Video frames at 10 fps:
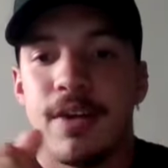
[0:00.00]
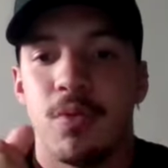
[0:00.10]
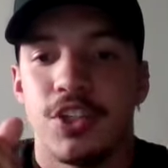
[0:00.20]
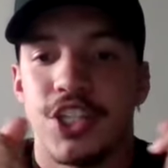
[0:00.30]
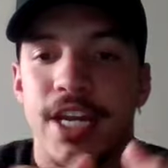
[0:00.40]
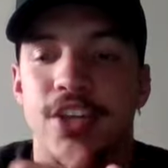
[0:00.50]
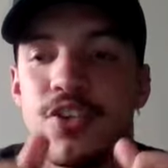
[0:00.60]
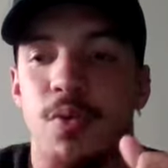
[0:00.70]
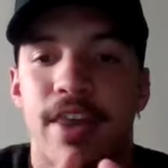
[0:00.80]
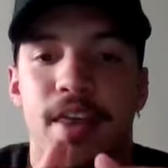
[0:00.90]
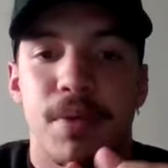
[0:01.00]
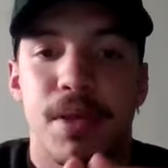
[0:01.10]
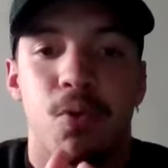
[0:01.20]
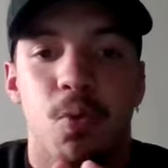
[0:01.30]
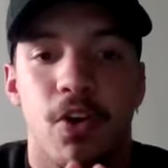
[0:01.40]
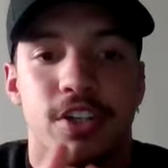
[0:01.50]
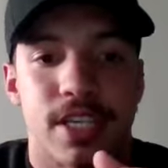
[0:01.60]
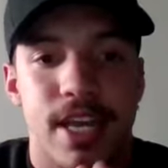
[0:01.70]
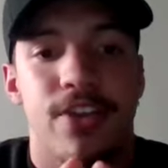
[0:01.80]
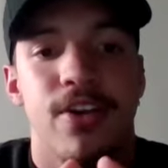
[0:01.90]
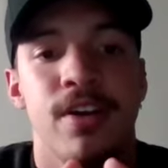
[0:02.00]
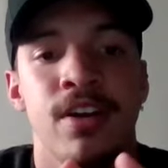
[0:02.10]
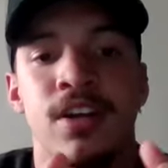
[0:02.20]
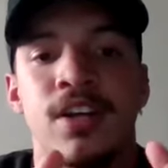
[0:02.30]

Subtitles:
It will change the way that people work together.